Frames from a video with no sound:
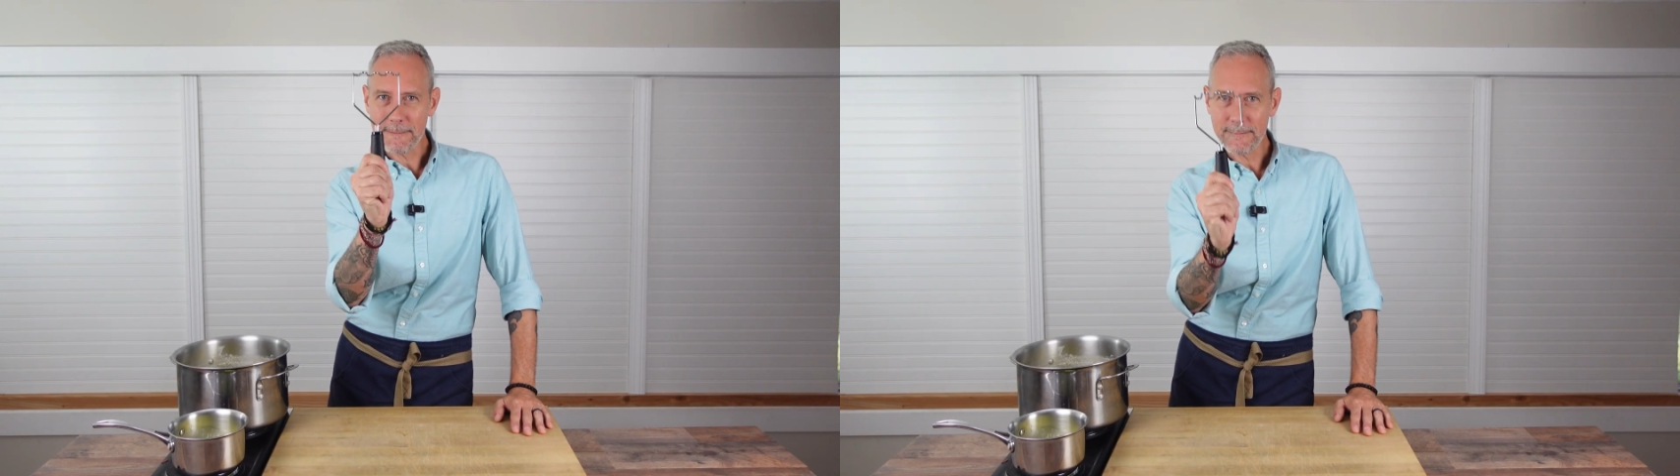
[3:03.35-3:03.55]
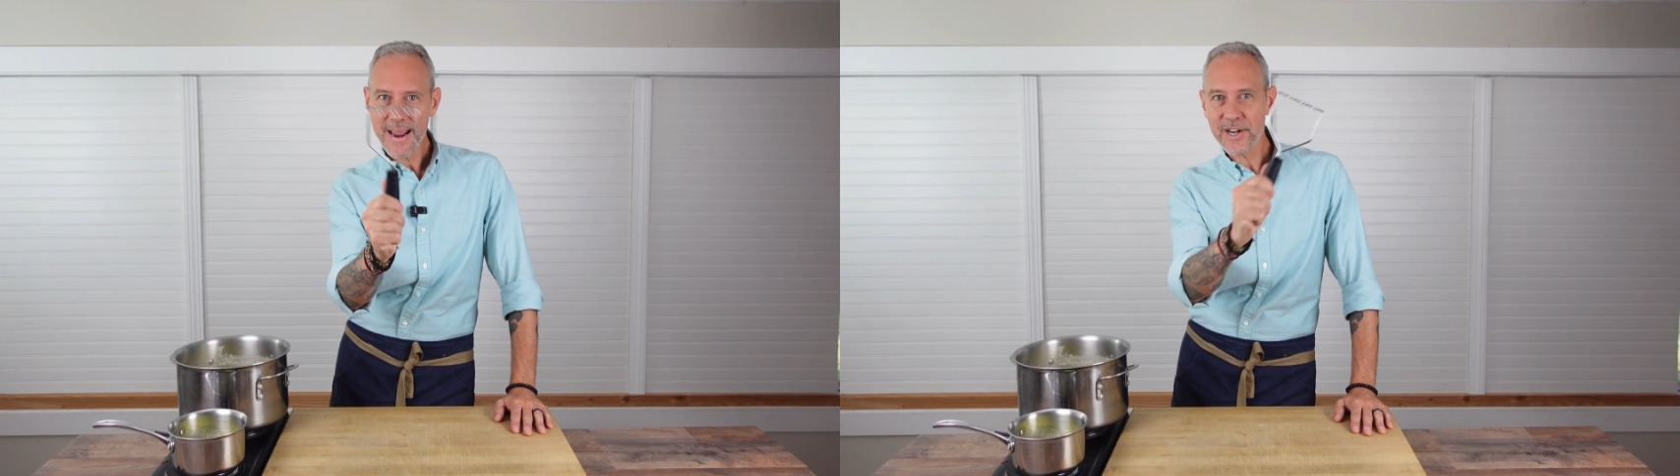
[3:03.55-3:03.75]

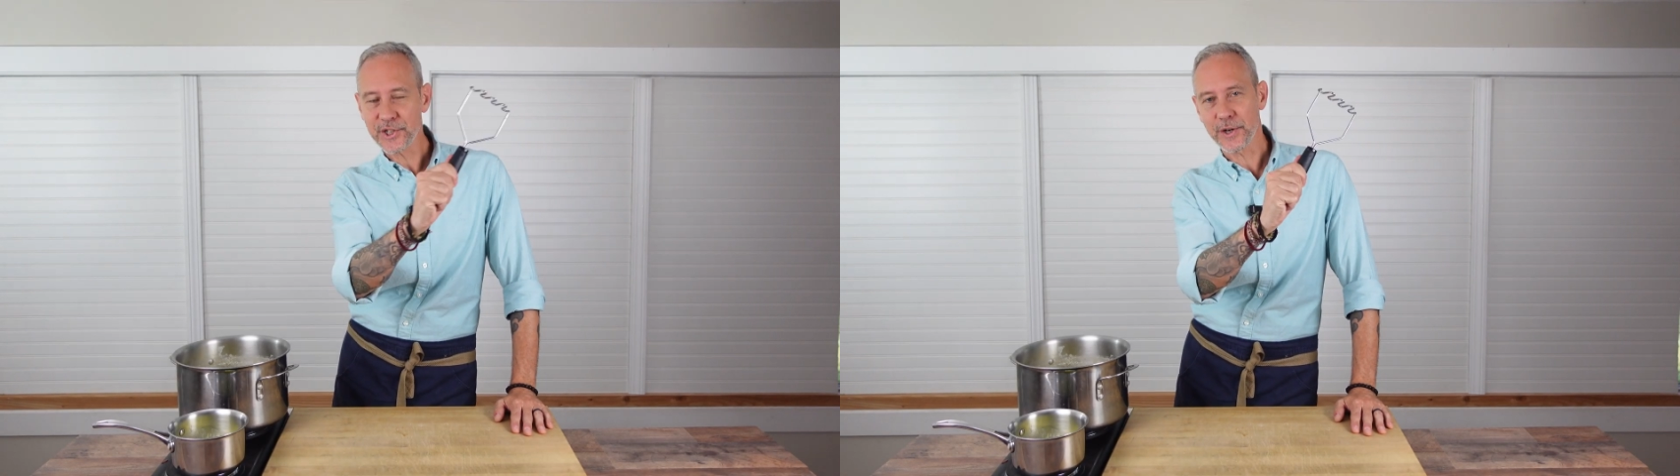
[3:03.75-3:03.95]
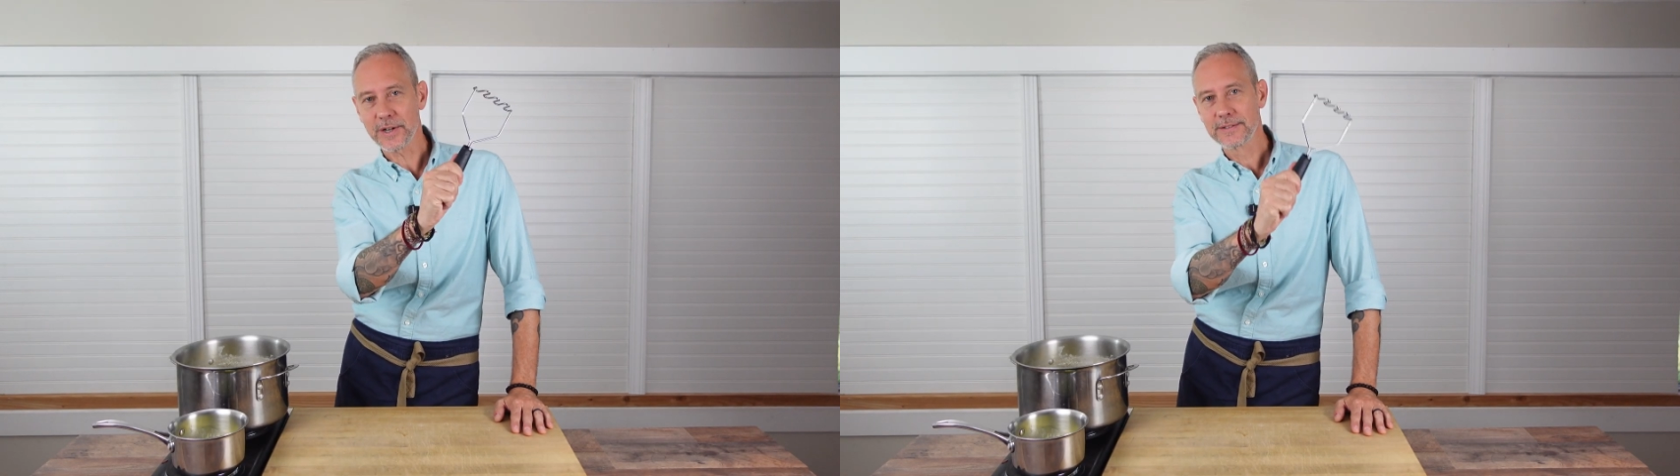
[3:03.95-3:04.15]

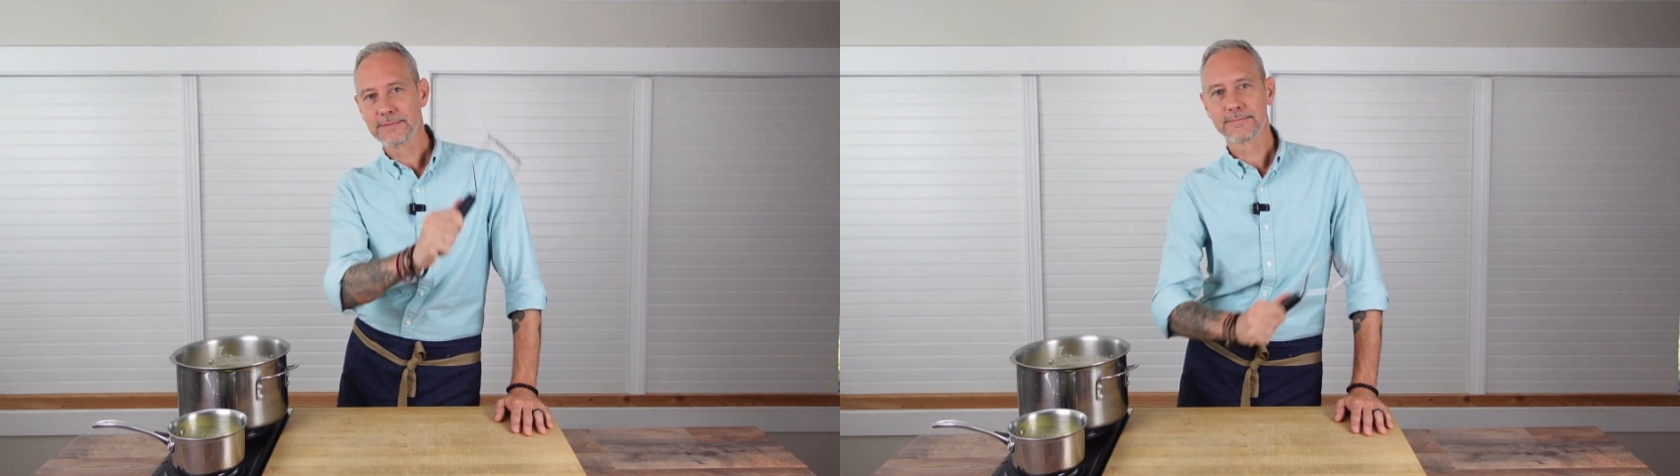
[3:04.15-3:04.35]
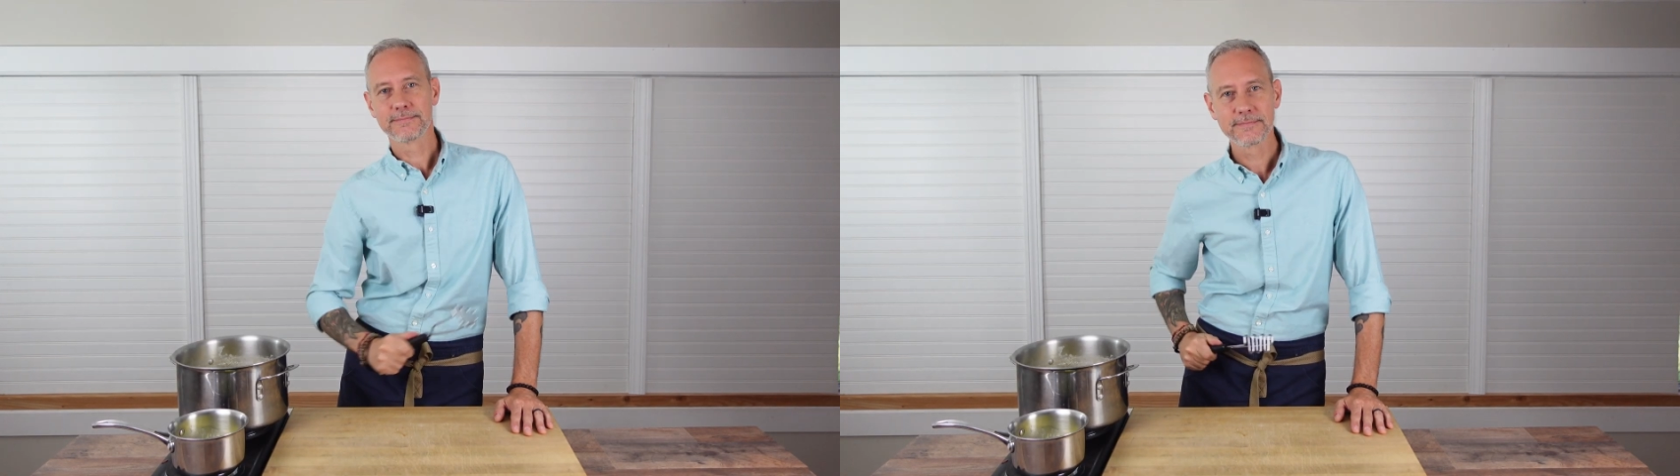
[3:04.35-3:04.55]
masher.
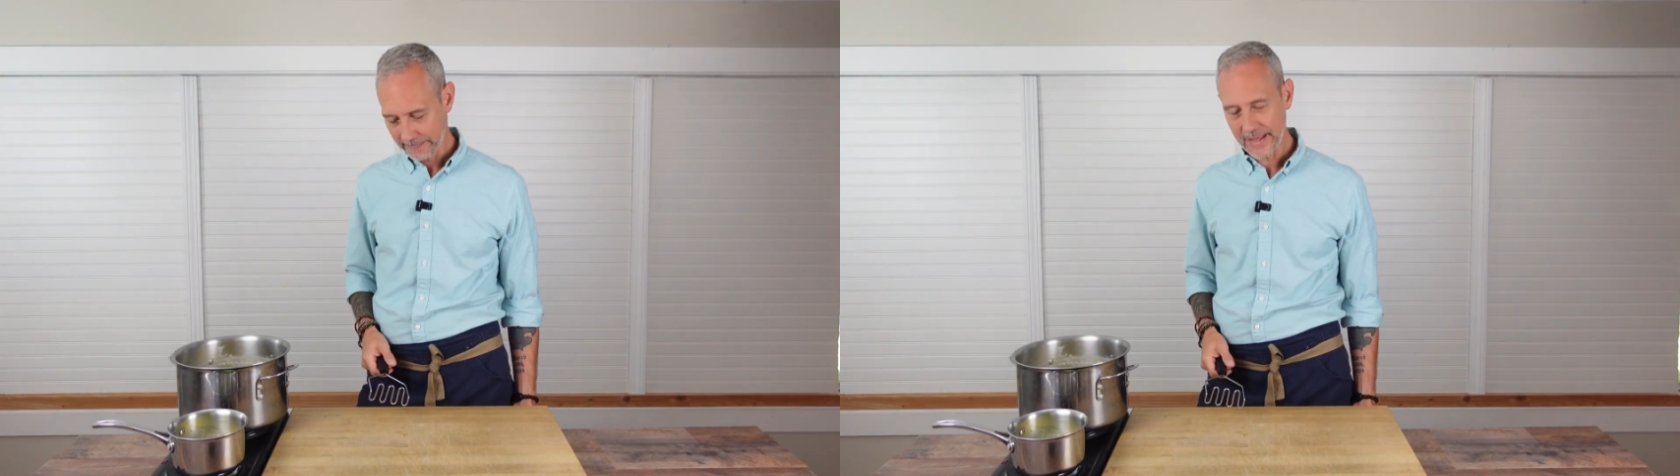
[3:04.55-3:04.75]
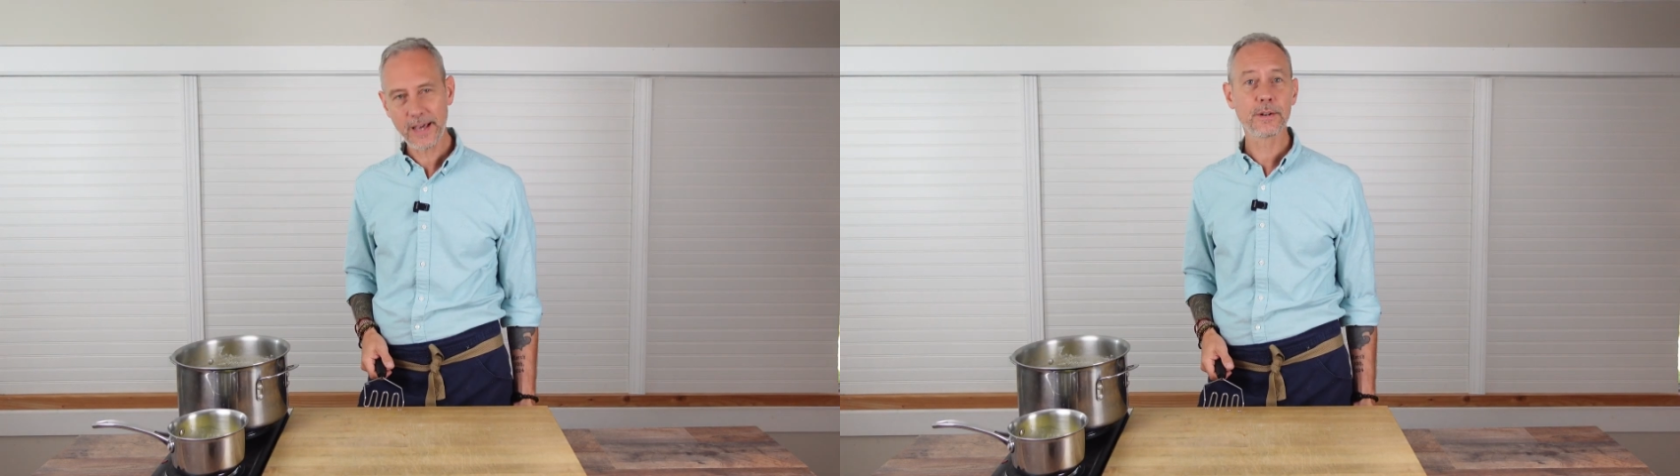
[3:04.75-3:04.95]

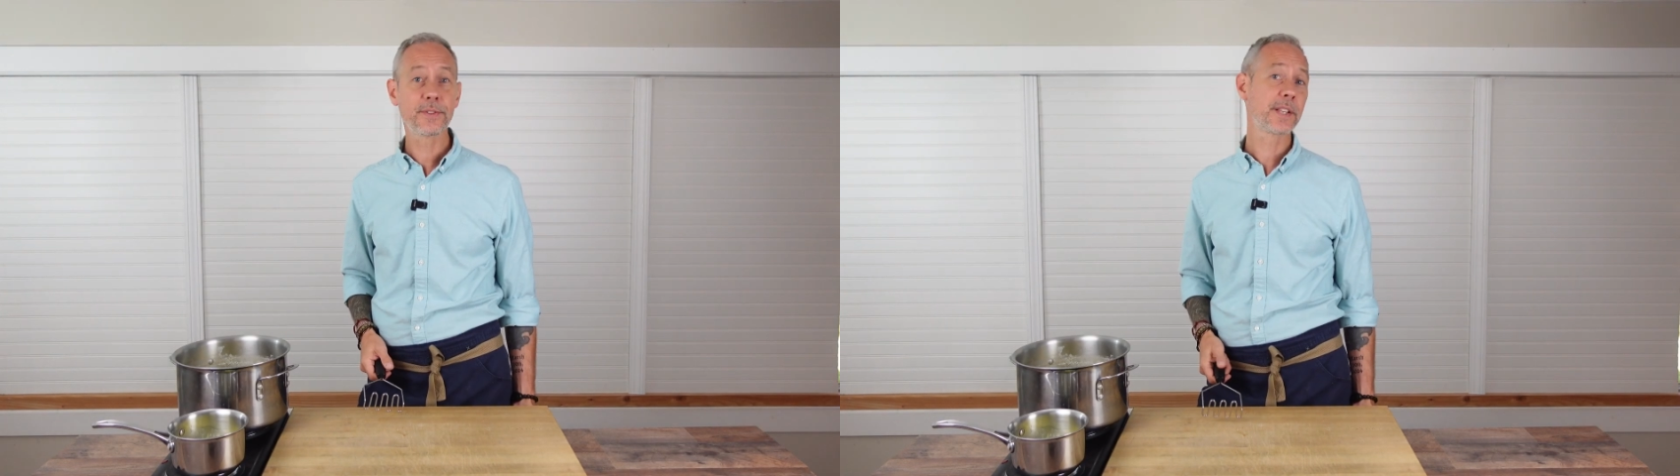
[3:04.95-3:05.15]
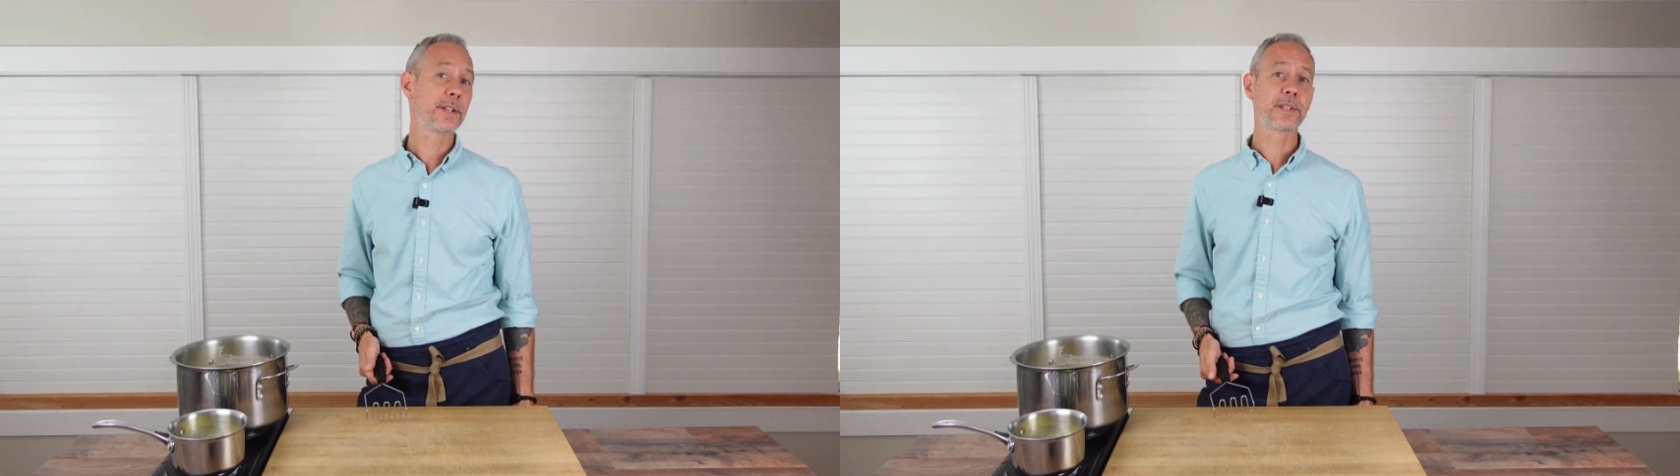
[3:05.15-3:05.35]
I
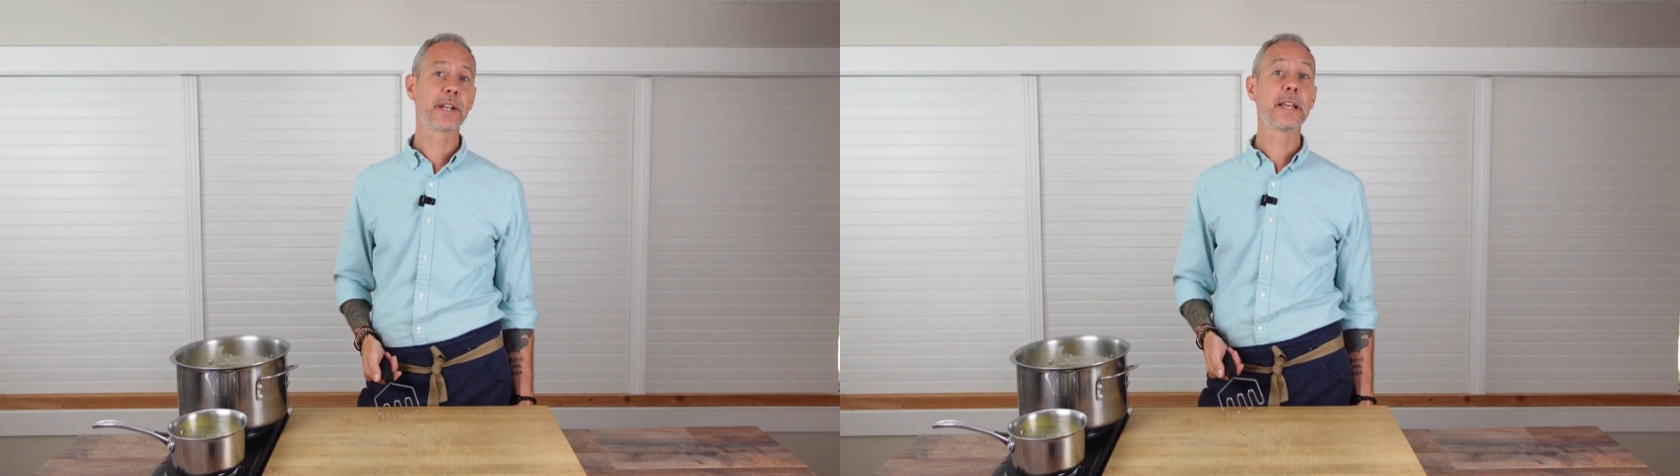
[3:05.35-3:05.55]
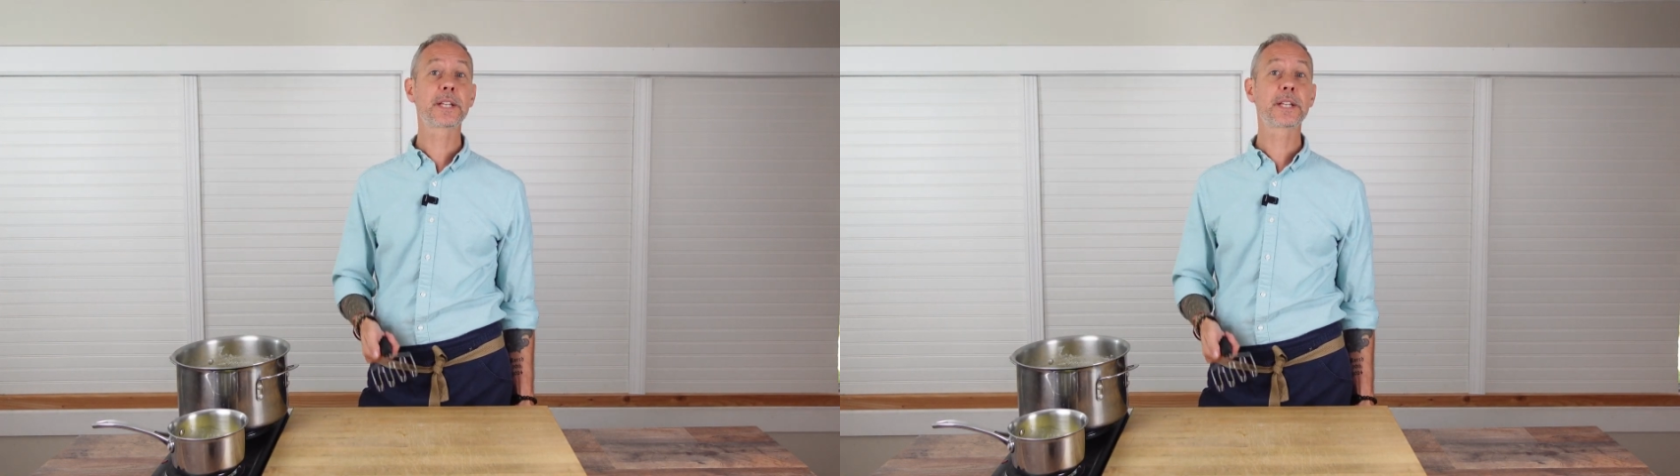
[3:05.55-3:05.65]
don't think there's any